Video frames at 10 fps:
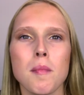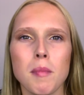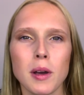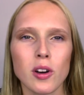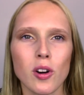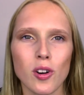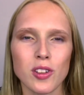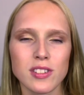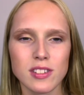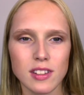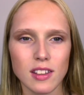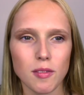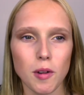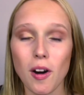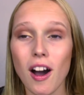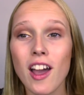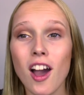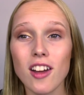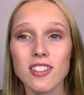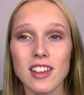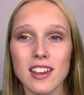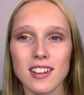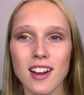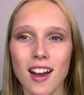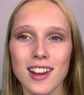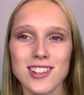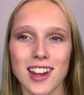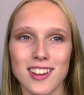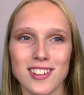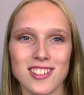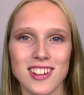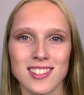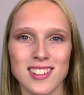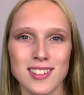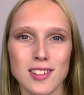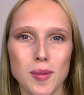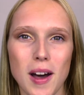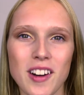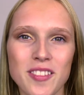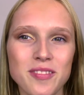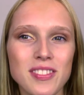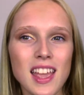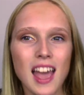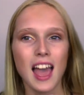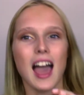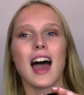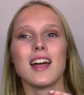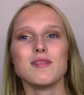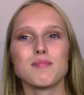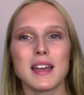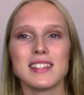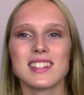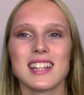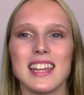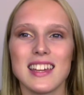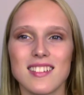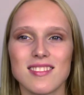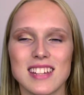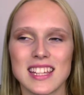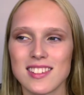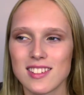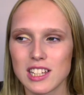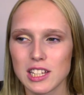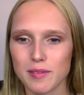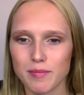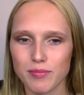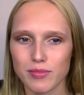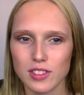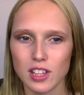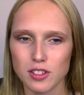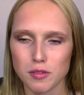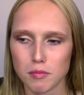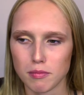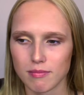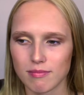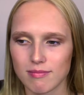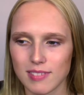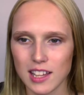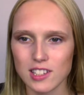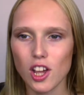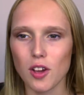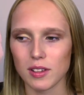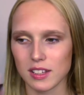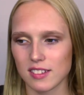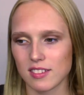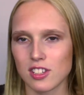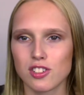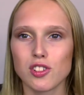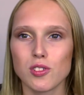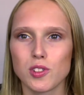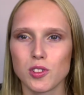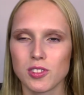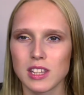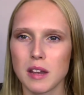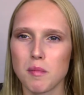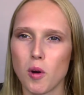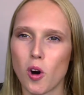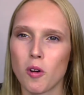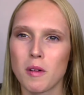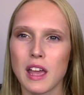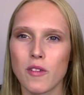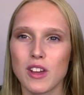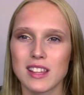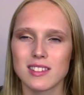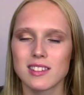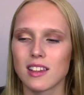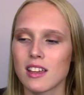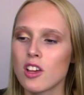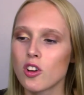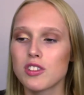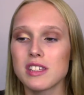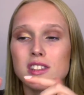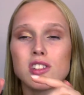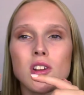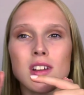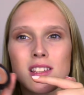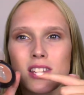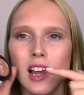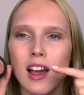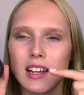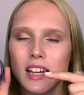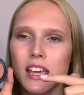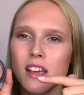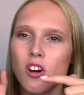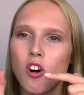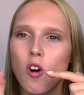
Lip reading: because, well, I heard that Kylie Jenner does this as well, and basically it just doesn't, I don't know, it just suits your skin more if it's, because this is only slightly